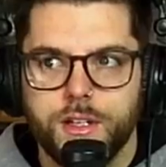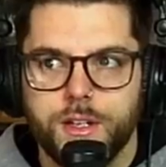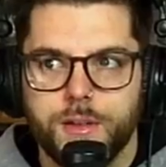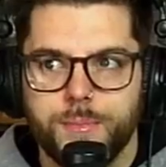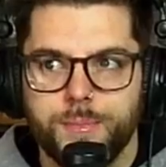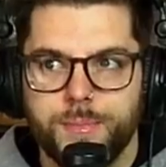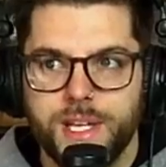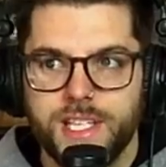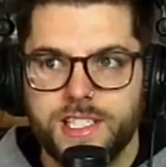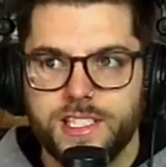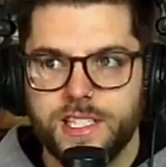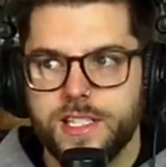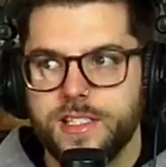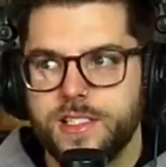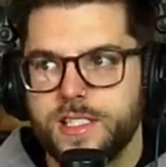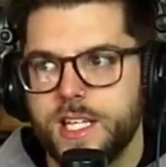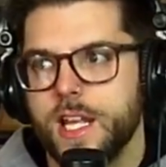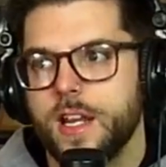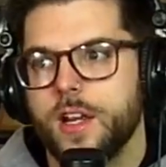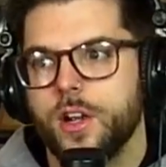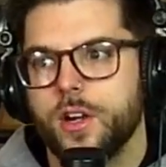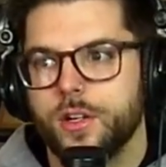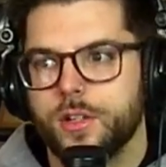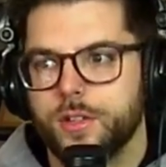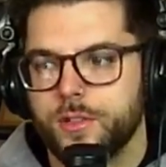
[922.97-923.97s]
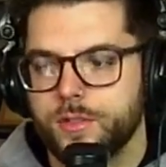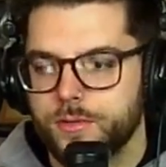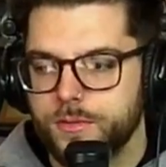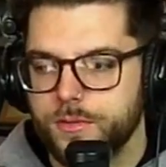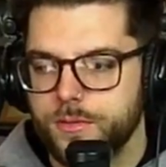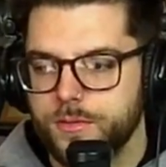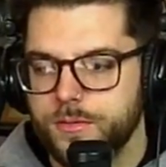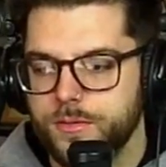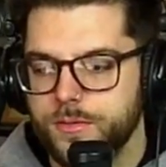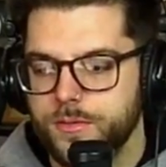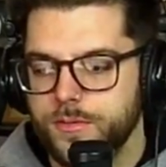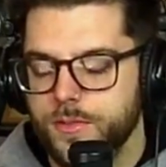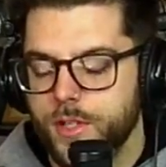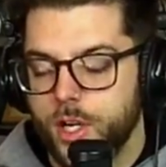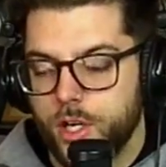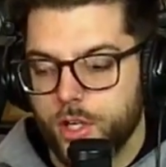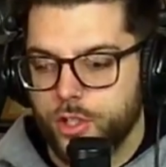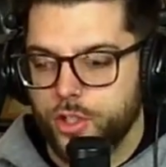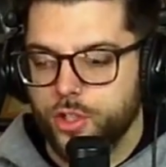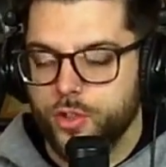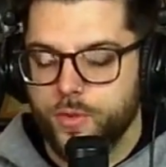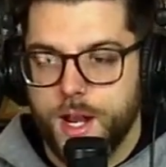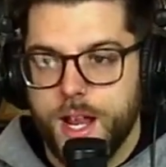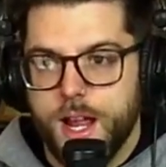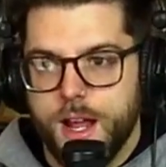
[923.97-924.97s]
basically take our
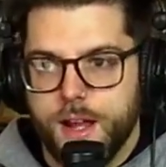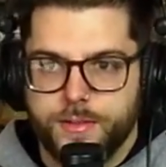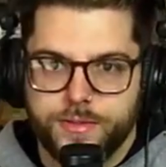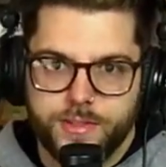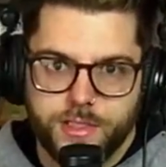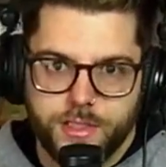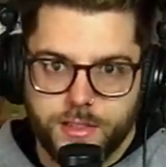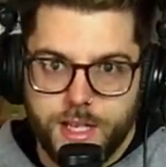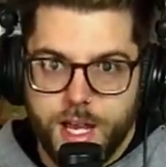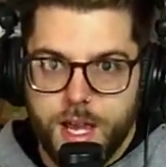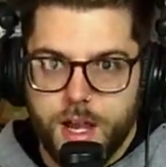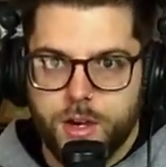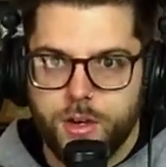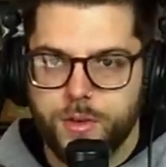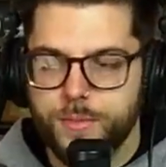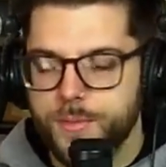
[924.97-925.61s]
craft now,